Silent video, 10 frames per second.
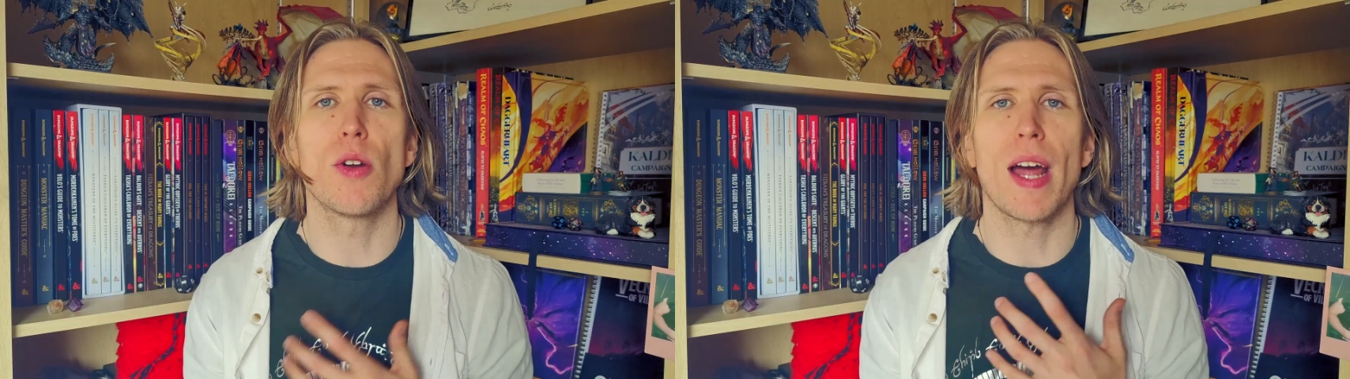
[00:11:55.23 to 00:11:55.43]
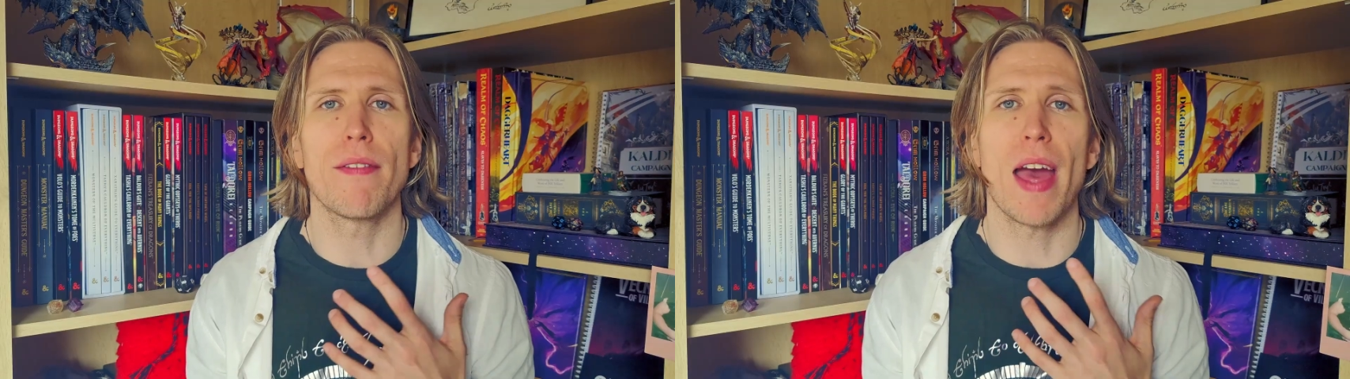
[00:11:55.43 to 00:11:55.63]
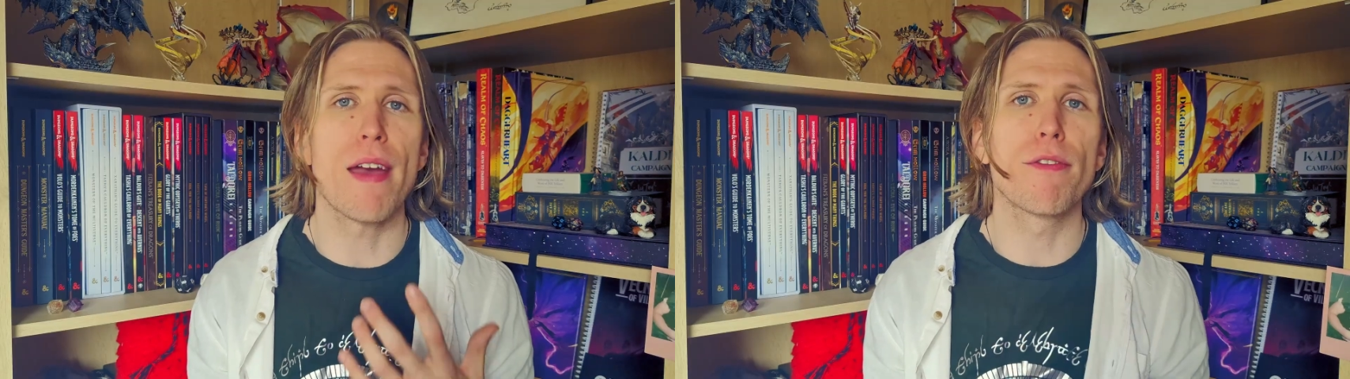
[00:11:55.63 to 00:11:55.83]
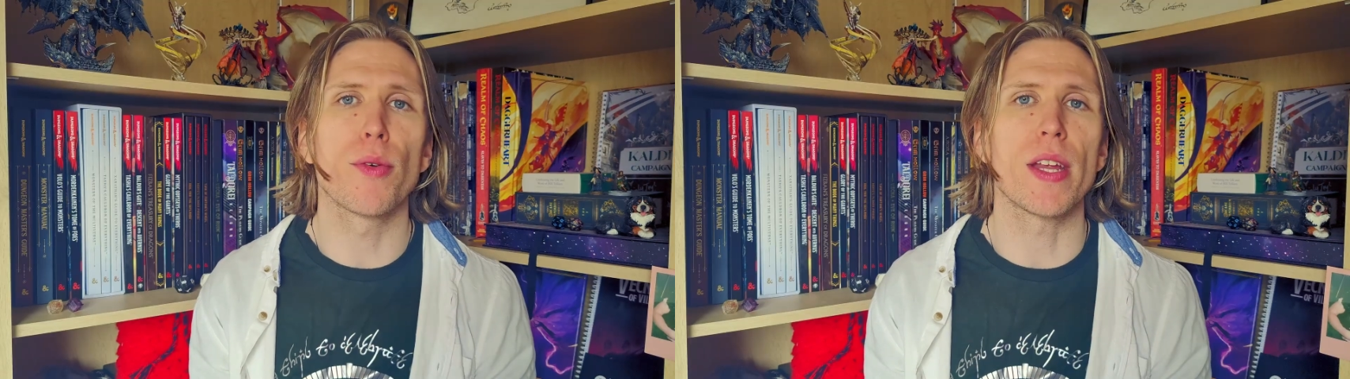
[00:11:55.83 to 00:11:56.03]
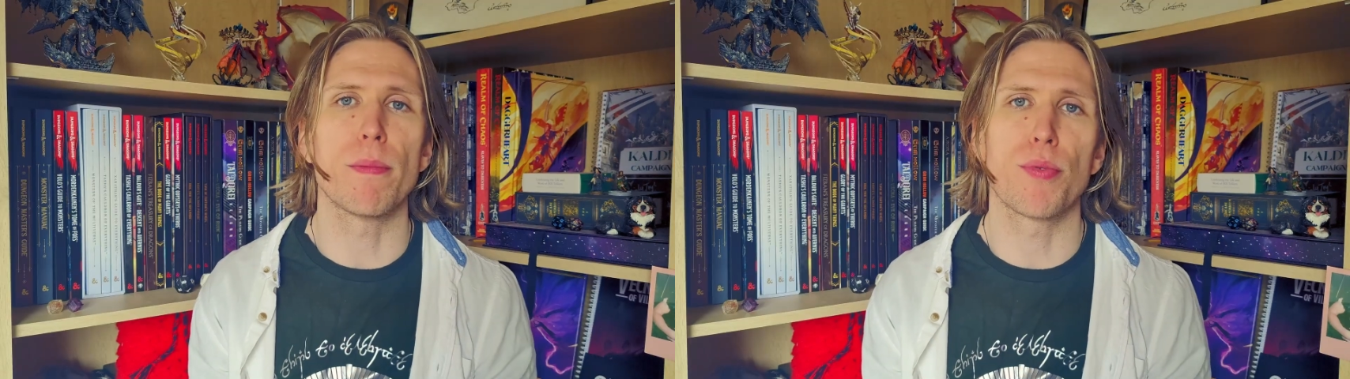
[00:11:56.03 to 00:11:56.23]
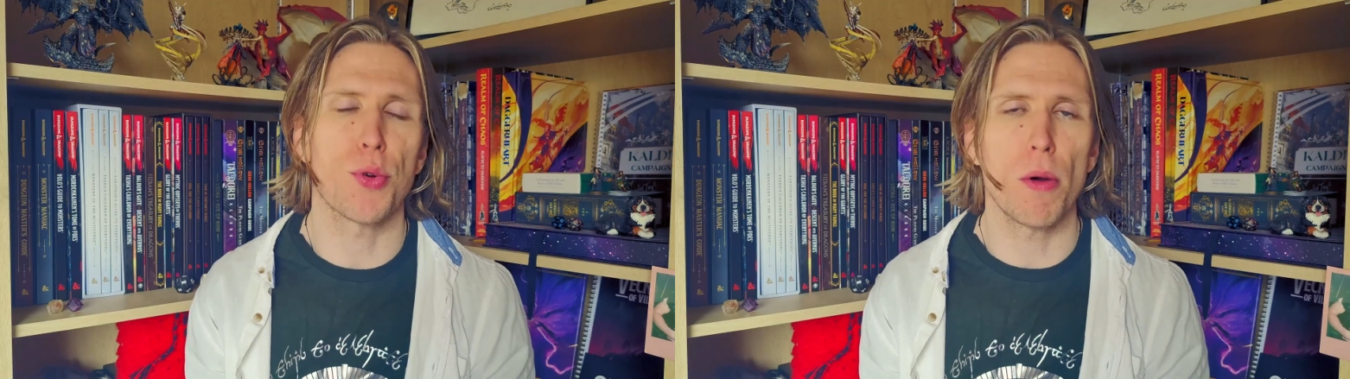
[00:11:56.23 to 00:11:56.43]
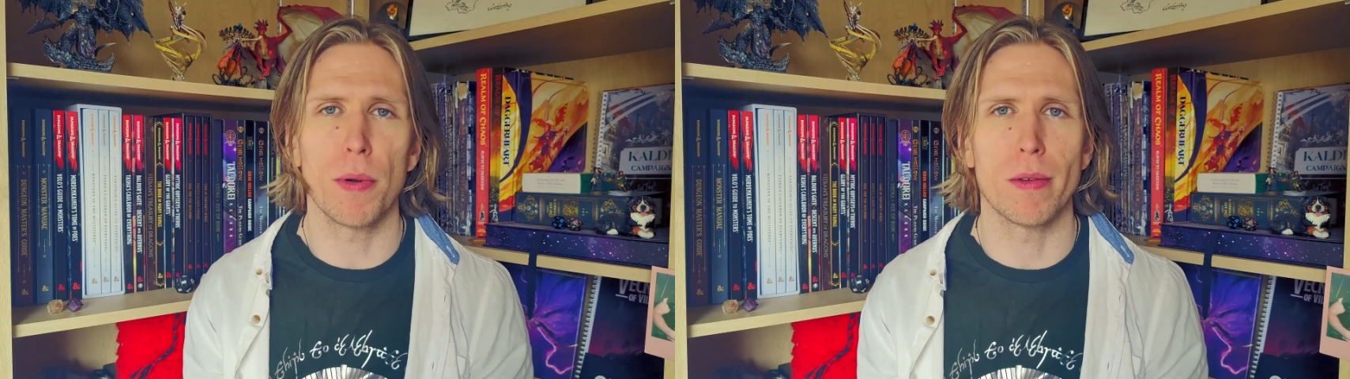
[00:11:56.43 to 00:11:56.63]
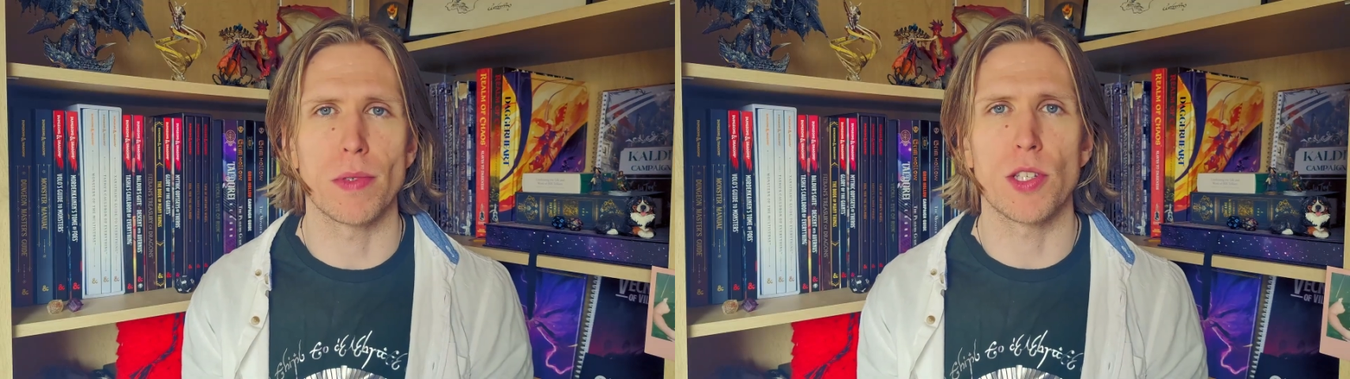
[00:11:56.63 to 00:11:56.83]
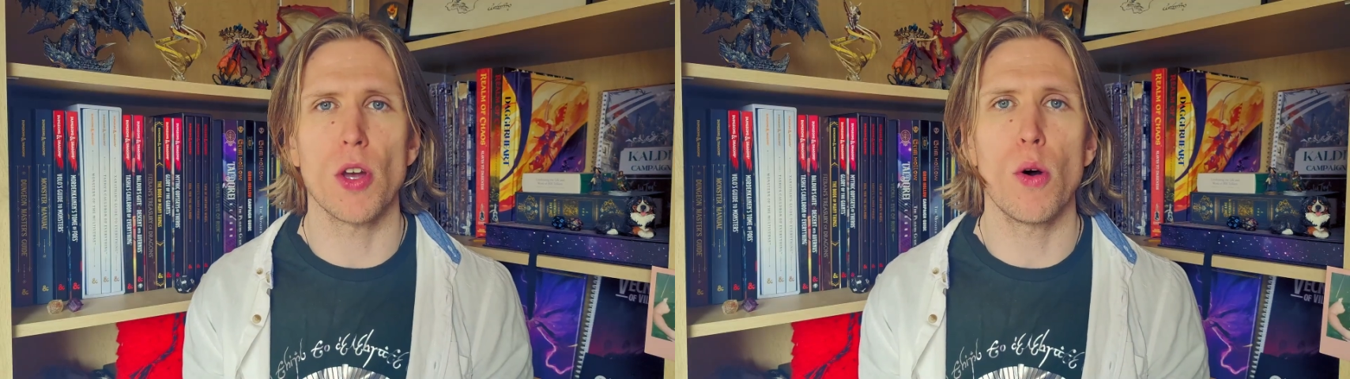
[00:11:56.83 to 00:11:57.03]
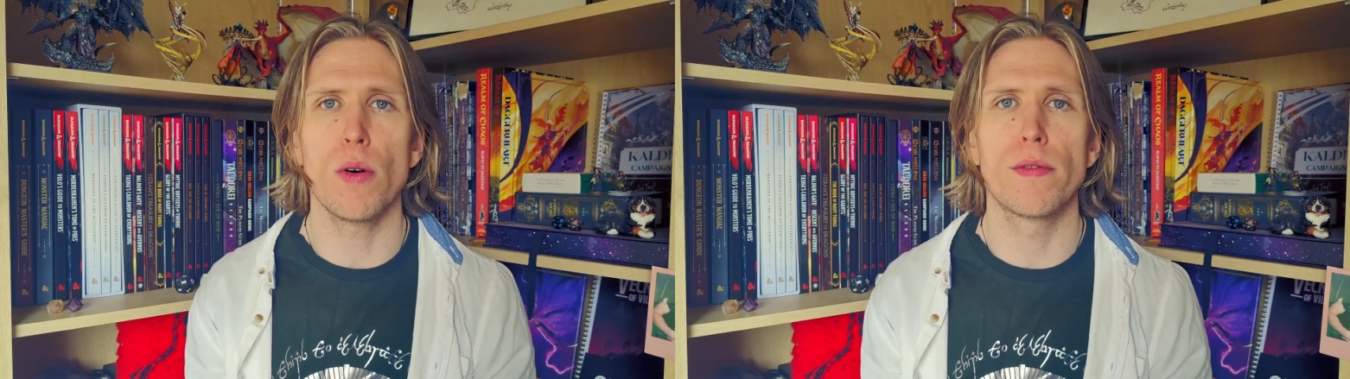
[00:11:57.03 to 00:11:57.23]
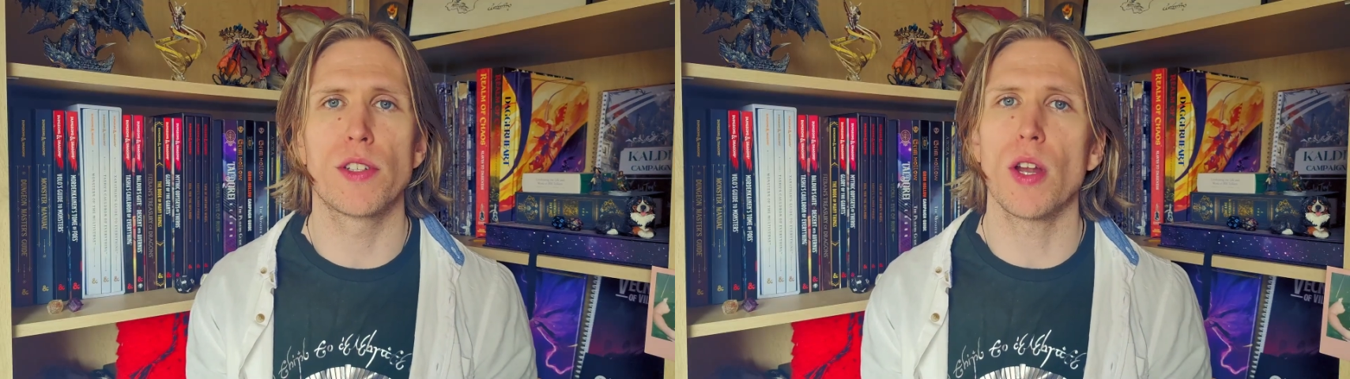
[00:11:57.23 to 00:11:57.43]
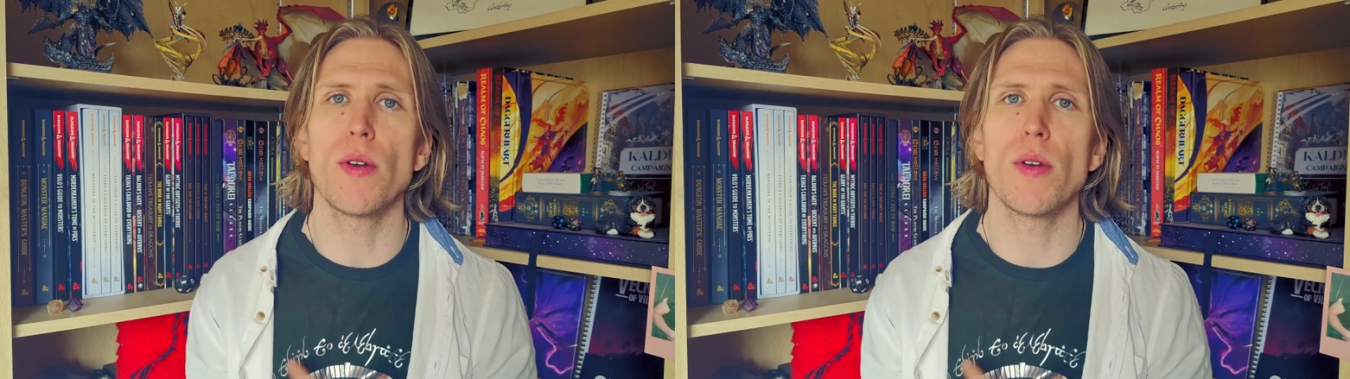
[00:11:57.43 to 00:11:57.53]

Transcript: don't have every problem solved,